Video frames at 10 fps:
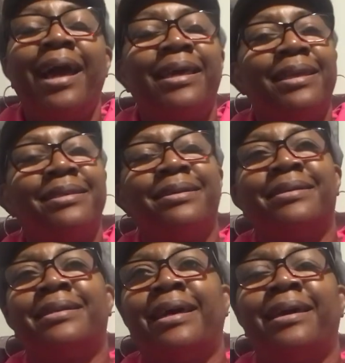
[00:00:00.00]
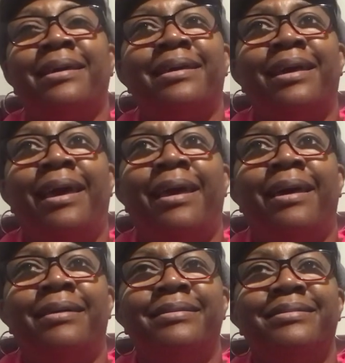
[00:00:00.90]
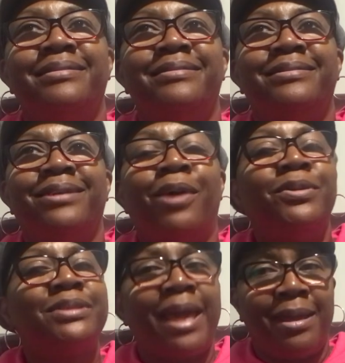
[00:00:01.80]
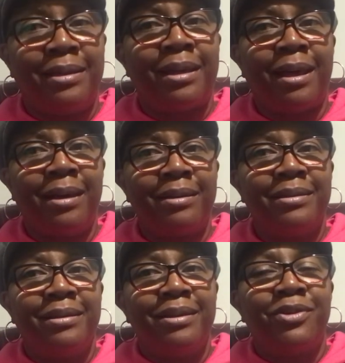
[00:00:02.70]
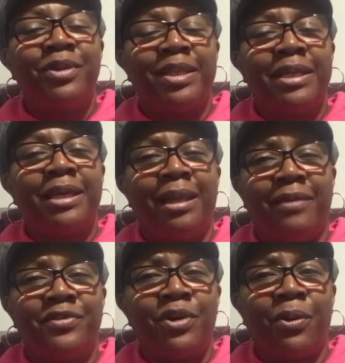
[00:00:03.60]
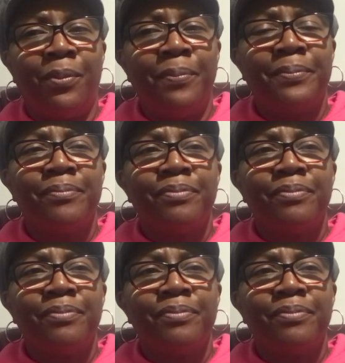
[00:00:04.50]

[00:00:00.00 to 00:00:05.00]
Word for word: I got there like at almost 8 o'clock when I think I left home.